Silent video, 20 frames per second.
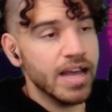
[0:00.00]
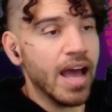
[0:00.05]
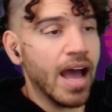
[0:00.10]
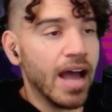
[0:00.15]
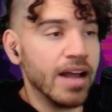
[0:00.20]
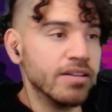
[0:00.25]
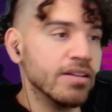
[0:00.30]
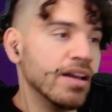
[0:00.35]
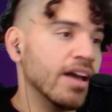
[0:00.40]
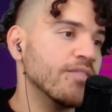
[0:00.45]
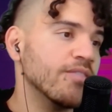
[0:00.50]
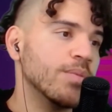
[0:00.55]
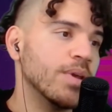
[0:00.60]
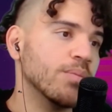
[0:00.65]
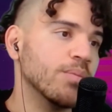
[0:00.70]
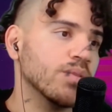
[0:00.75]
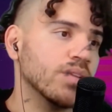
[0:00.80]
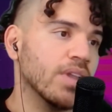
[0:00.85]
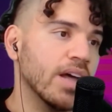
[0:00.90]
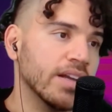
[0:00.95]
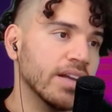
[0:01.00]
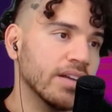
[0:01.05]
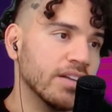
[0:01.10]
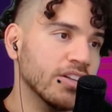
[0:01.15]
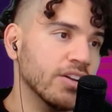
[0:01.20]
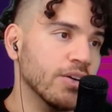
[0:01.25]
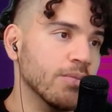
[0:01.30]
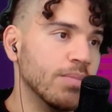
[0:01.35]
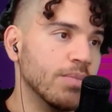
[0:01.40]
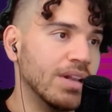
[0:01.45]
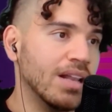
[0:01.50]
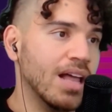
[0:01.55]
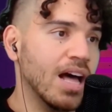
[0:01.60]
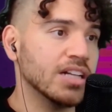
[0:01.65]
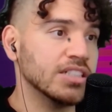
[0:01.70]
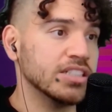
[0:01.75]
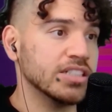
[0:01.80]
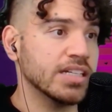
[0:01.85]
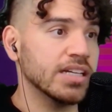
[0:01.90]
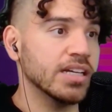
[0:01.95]
And you have people like, you know,
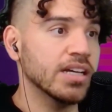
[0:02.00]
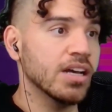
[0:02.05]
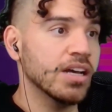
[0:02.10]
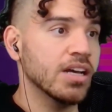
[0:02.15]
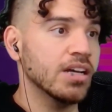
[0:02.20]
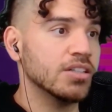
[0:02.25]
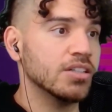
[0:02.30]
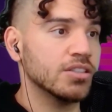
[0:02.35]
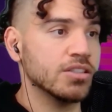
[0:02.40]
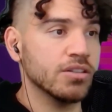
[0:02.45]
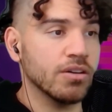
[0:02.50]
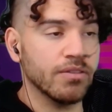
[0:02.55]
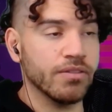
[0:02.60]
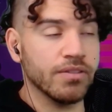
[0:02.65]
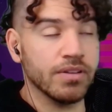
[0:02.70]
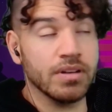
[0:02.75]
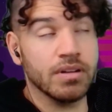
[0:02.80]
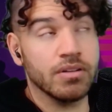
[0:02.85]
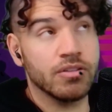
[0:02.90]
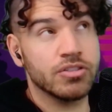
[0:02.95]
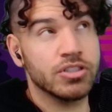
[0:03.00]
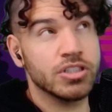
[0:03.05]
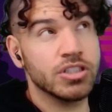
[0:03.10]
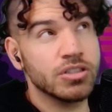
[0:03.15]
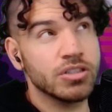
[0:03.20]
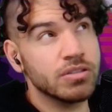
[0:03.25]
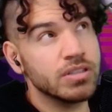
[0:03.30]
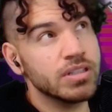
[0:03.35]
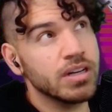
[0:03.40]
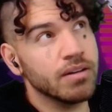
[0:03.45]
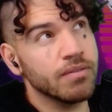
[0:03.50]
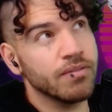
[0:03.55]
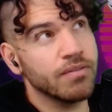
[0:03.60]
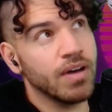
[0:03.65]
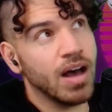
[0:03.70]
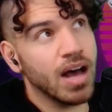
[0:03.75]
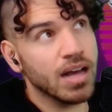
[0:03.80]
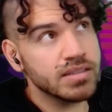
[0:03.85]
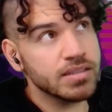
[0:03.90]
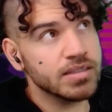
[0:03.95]
Balaji
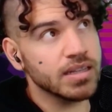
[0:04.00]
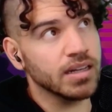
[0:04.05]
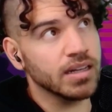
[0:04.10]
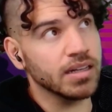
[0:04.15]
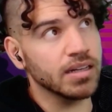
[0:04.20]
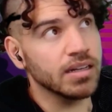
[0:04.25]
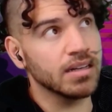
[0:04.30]
Srinivasan,